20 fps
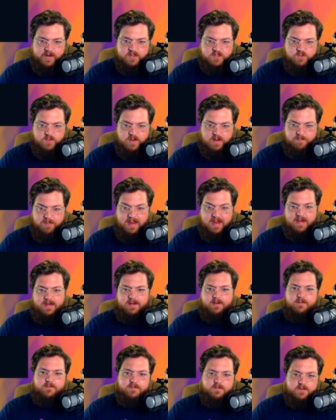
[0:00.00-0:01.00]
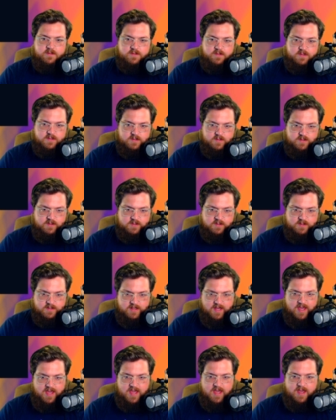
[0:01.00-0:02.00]
it's red paint.
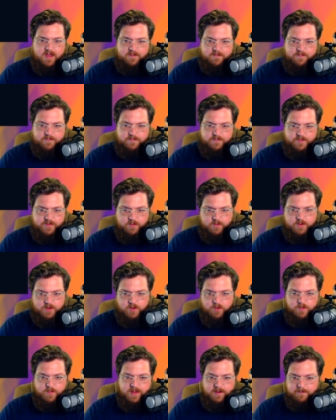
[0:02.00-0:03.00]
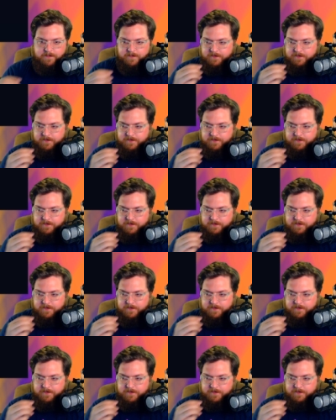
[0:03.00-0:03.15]
Yeah. Now we're going to bed.